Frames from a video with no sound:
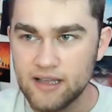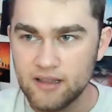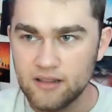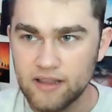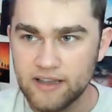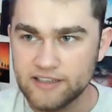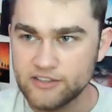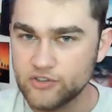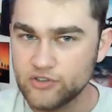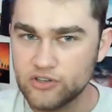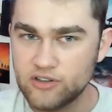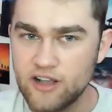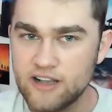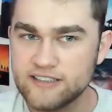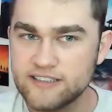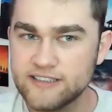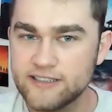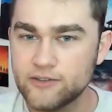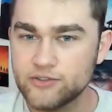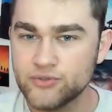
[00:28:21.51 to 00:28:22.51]
like certain
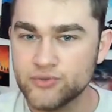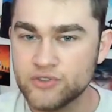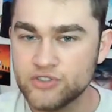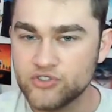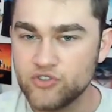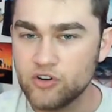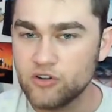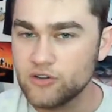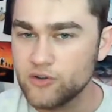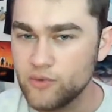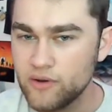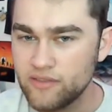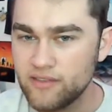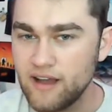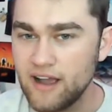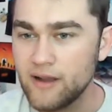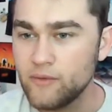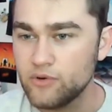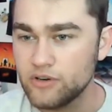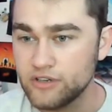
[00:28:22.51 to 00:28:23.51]
classes I was really struggling with,
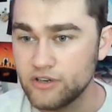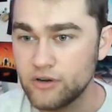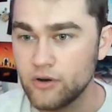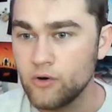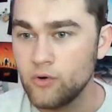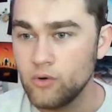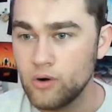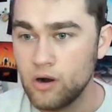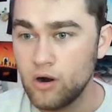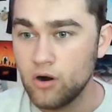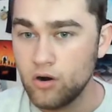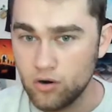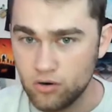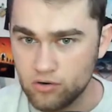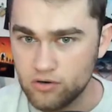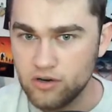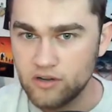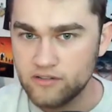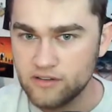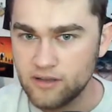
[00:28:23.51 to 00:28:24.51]
I would go
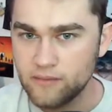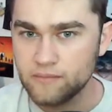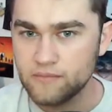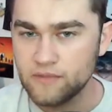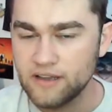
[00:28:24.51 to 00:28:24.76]
hard on them.